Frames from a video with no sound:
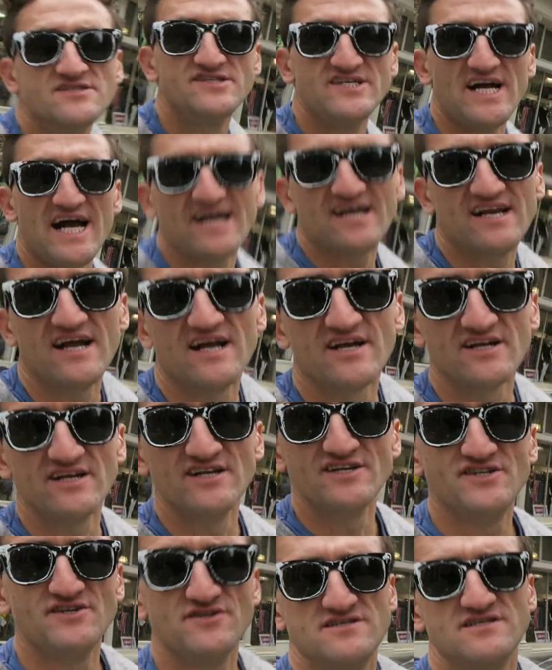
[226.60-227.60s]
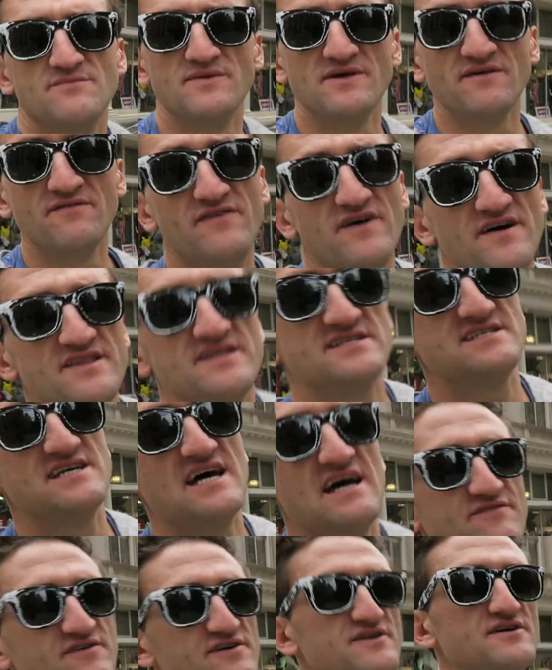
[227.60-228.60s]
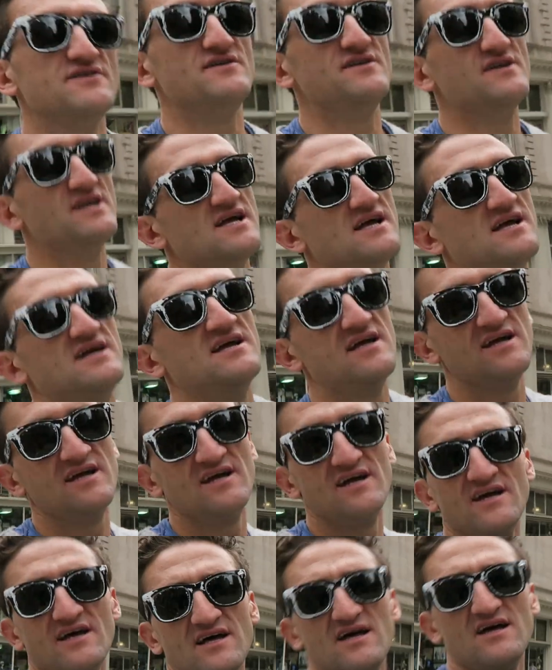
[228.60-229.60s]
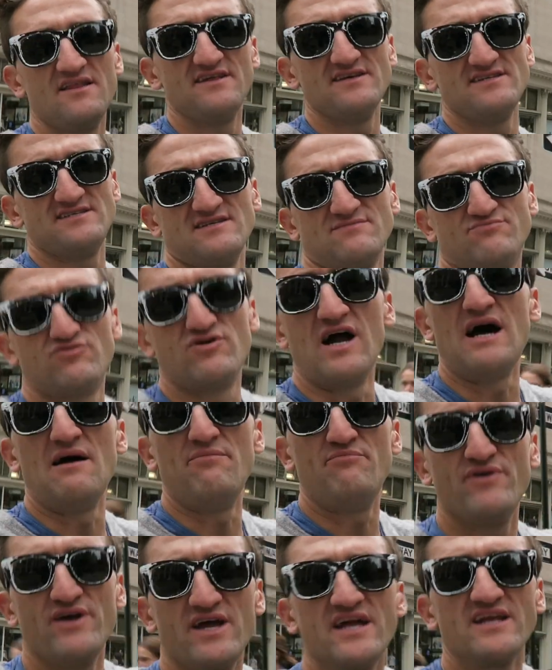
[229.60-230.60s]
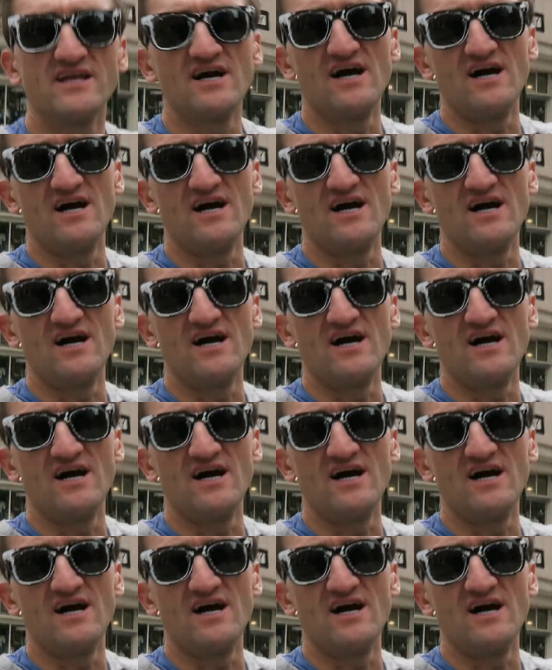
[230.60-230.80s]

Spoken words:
Jack and I are gonna shoot something fun this afternoon. This is prop and